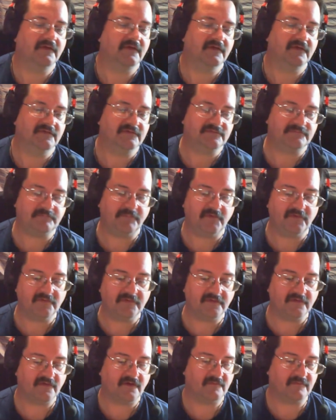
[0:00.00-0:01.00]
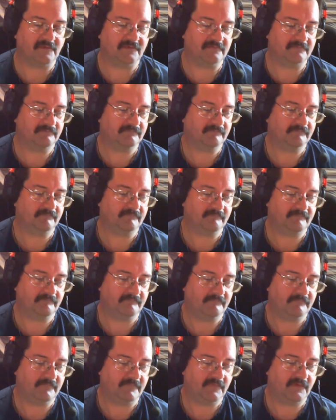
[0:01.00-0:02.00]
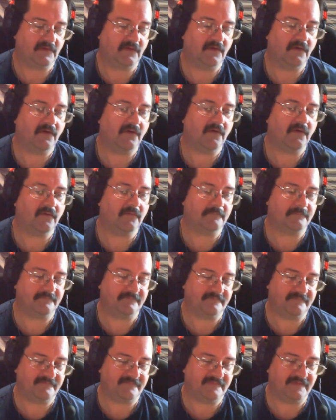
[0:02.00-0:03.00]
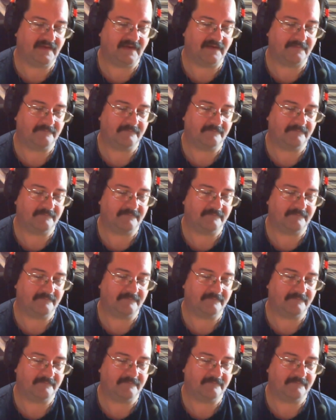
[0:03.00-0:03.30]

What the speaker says: Sprouting Goblin. Oh, yeah.